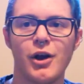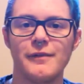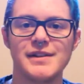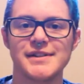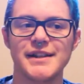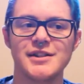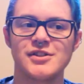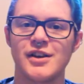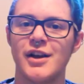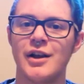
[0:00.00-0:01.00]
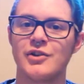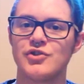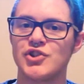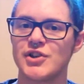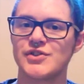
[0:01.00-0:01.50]
Obviously it's
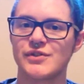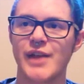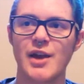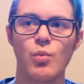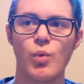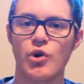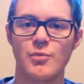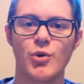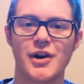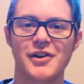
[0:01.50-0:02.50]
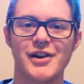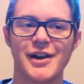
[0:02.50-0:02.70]
just like warm water.